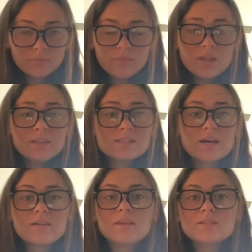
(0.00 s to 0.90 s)
these
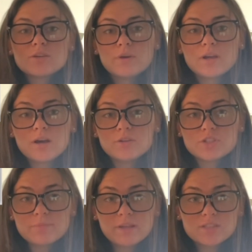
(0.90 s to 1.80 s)
kind of things going on just
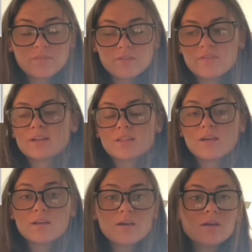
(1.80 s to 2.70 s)
based off the fact that
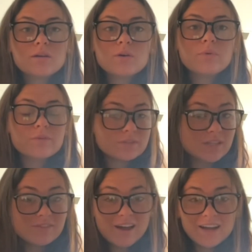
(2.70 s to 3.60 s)
we
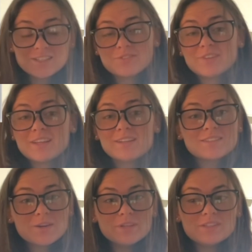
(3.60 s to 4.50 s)
receive ads for things
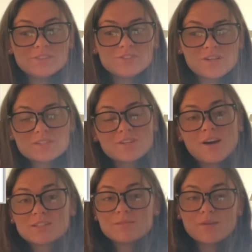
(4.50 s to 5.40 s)
that we just
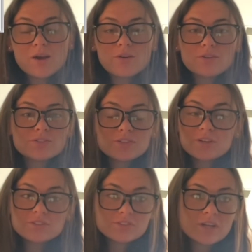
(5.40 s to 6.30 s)
talked about or
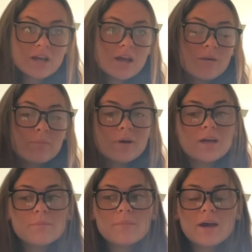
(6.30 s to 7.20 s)
searched.
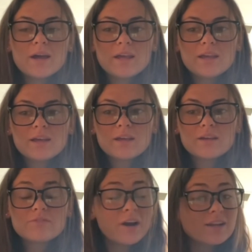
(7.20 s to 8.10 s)
But my
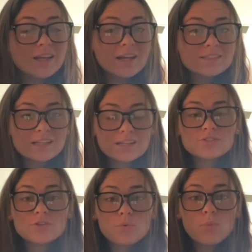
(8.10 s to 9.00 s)
findings as
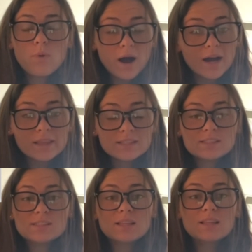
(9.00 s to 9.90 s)
to why this
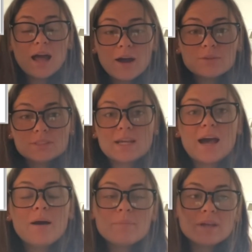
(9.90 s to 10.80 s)
is allowed to
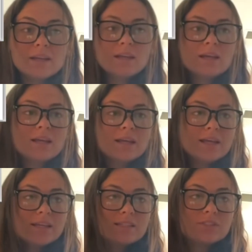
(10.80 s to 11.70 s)
happen
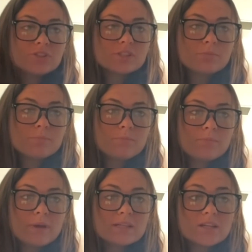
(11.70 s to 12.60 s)
is just
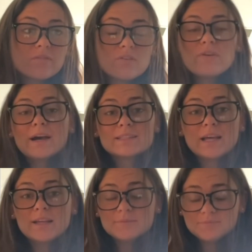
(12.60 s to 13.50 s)
based off the fact that